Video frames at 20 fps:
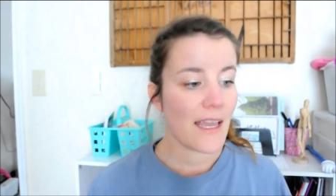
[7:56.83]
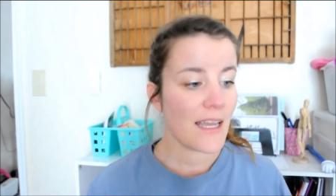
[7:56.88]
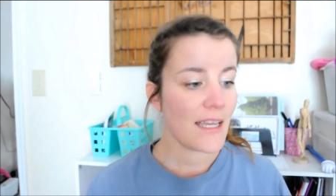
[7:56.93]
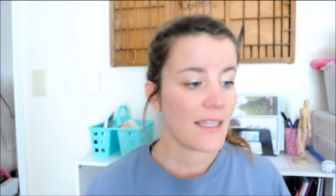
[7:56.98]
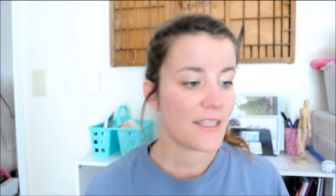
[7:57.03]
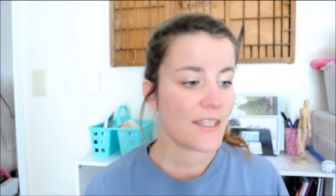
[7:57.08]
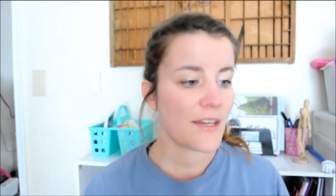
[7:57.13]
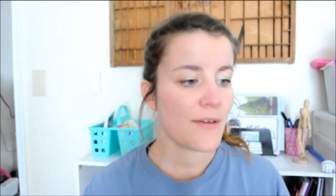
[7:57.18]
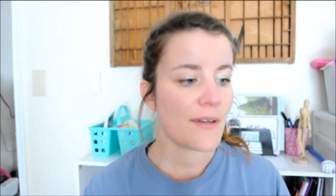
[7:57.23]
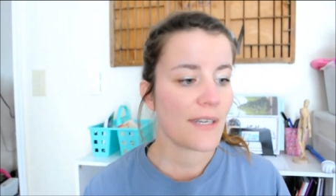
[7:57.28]

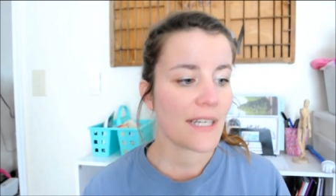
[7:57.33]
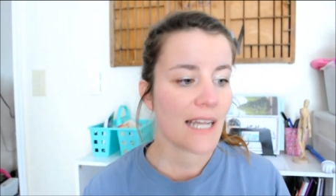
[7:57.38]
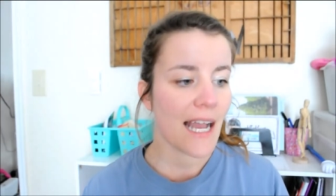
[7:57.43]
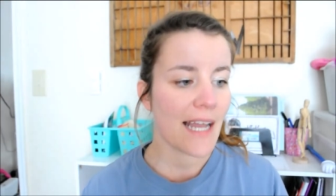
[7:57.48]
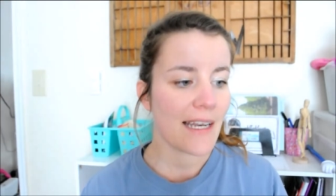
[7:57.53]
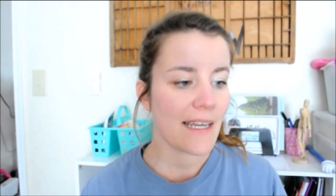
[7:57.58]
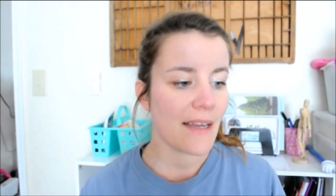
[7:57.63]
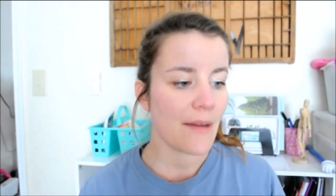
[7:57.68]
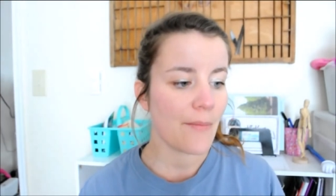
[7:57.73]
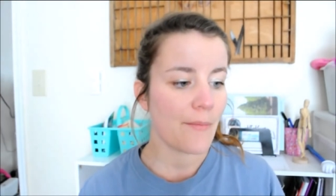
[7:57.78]
and so it
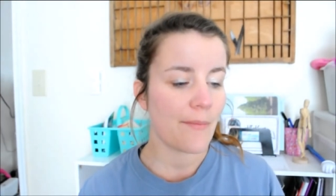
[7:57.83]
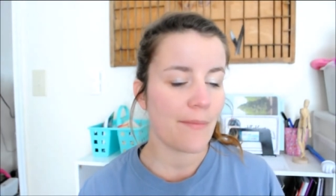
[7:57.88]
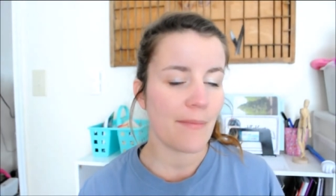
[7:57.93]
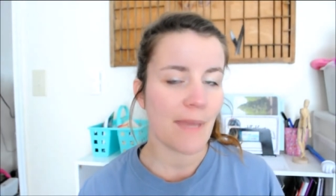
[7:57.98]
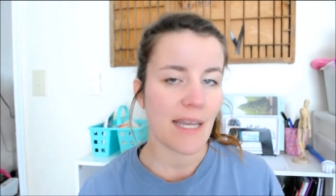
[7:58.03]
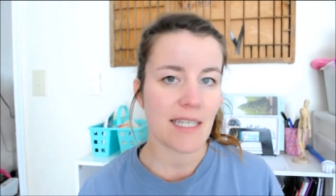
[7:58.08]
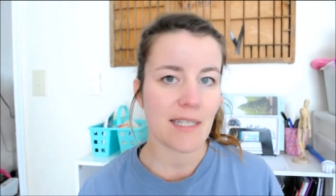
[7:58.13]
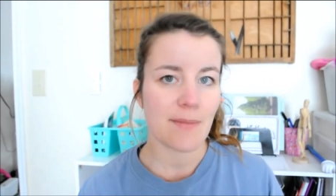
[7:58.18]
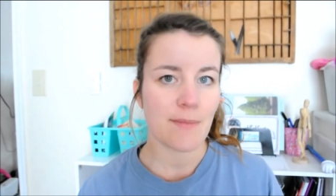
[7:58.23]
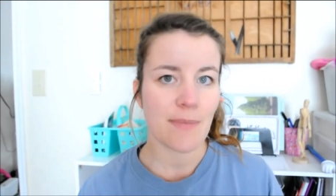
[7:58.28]
kind of
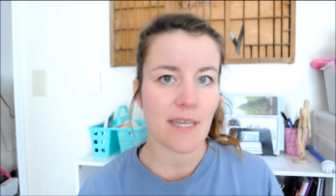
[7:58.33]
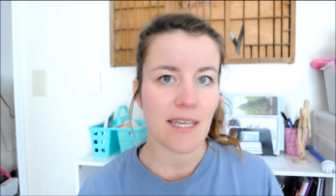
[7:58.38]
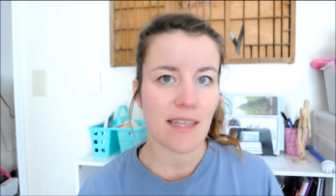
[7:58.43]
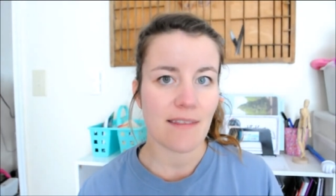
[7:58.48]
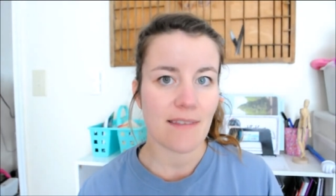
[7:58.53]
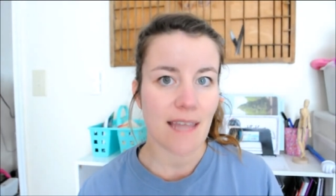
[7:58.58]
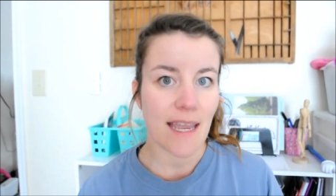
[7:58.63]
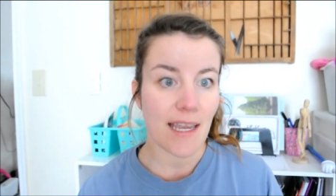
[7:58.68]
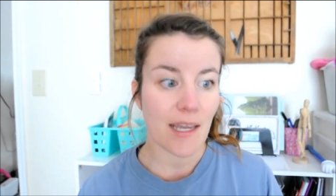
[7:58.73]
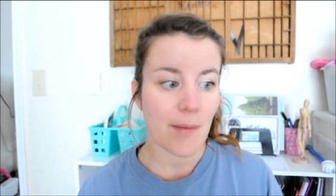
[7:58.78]
makes me
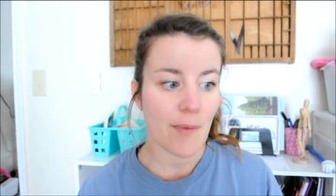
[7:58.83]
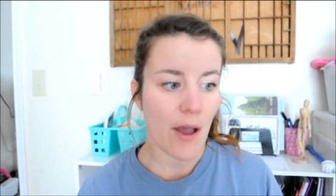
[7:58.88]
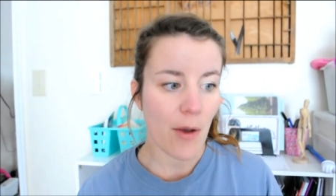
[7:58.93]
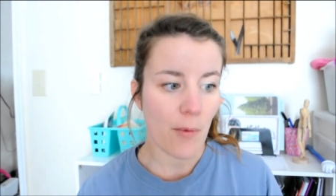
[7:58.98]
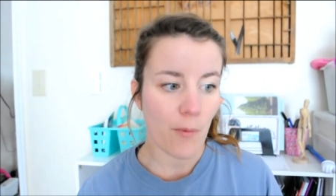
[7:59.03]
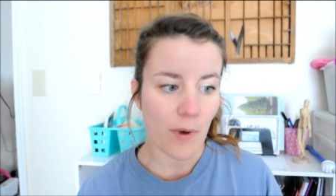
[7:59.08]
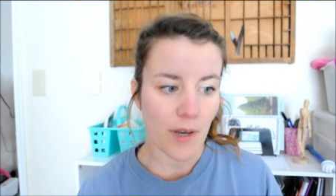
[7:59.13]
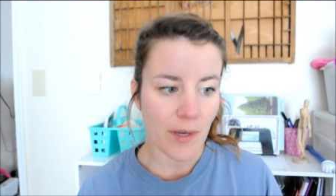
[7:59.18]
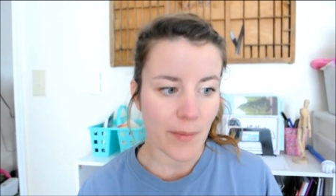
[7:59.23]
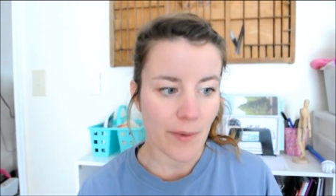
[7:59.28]
think
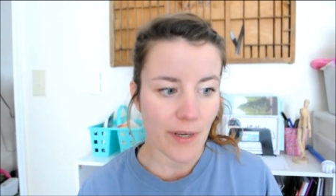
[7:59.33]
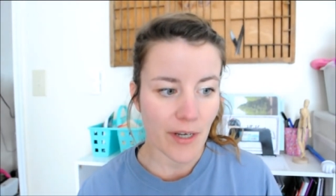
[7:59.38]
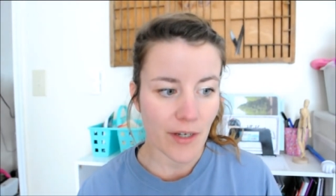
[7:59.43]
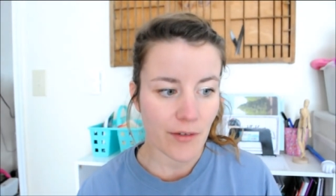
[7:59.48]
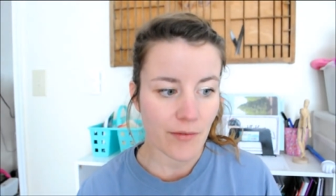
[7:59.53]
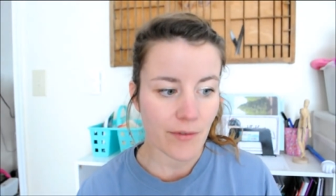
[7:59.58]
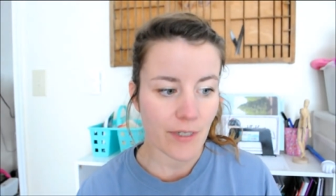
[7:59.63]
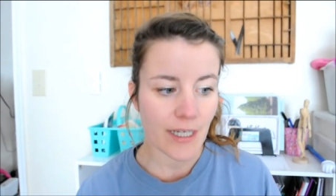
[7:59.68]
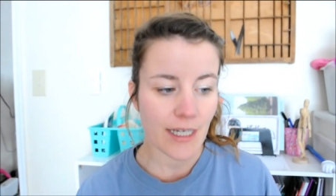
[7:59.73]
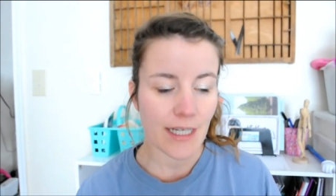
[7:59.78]
about what am I going
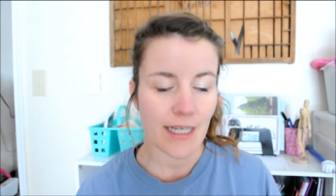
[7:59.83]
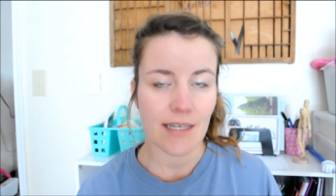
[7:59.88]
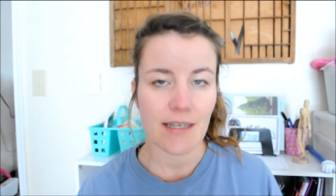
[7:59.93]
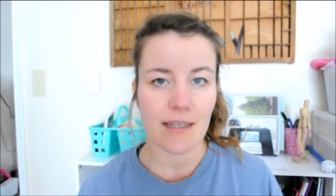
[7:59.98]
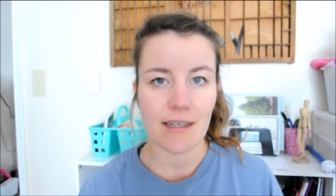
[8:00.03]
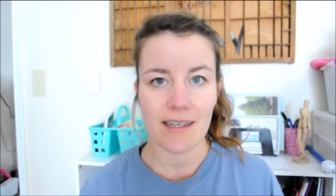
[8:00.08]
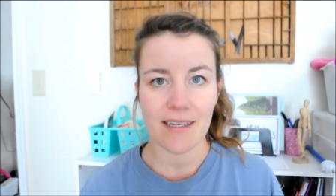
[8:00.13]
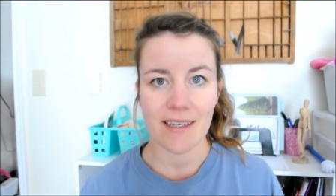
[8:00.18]
to read